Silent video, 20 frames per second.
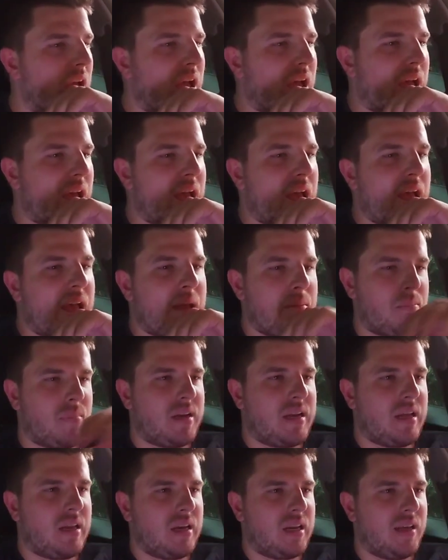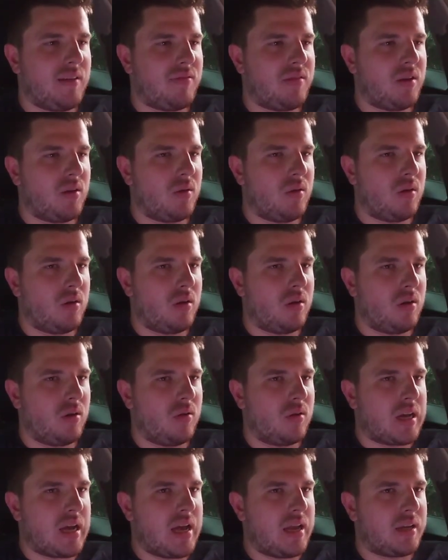But then if you
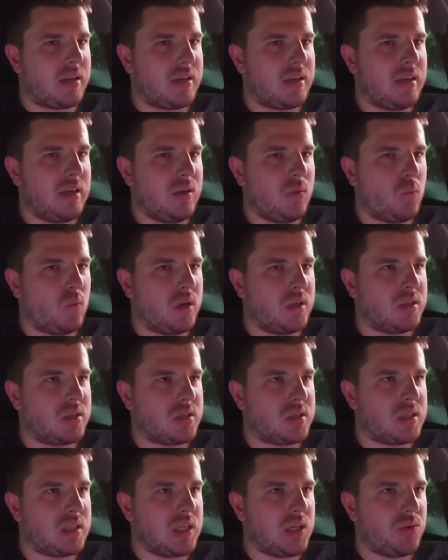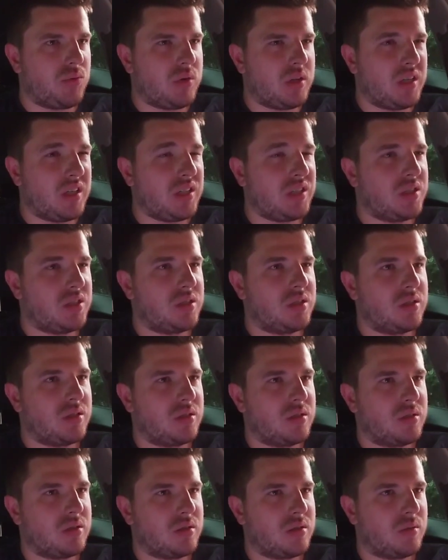look at the 1
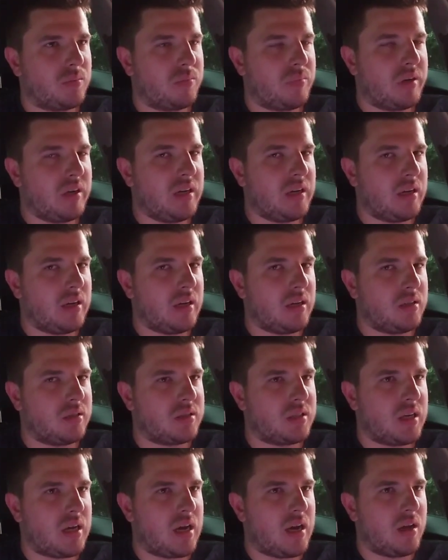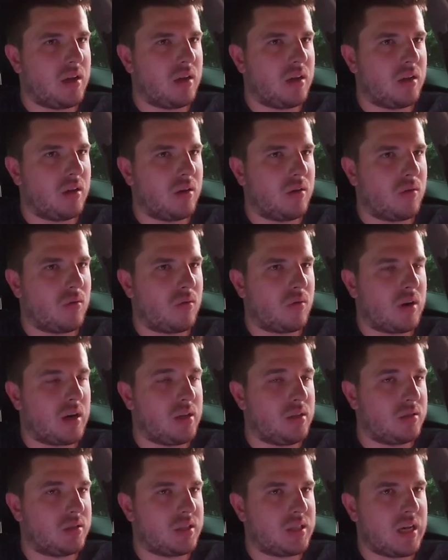Series pre-LCI or
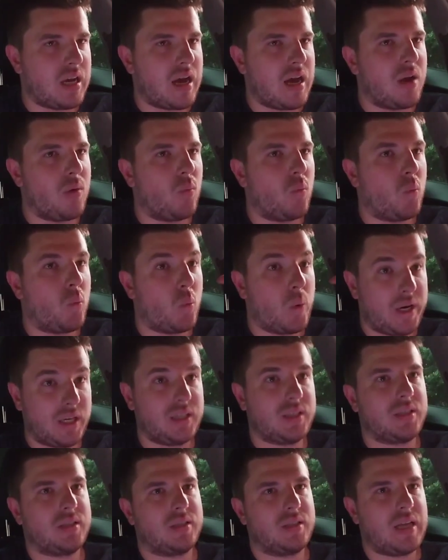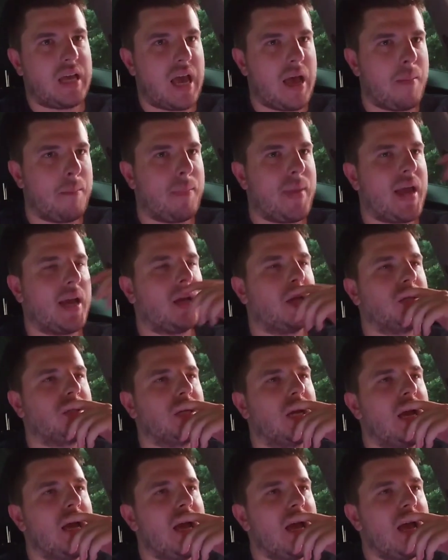LCI with the M package,